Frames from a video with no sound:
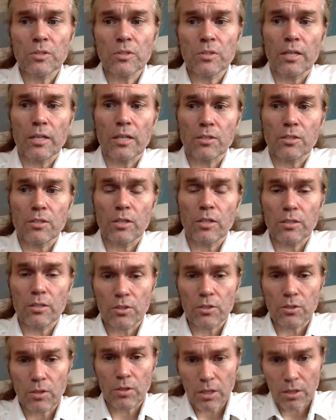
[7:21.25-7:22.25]
And
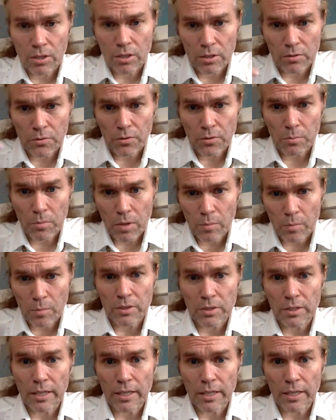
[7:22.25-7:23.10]
so I learned from mom and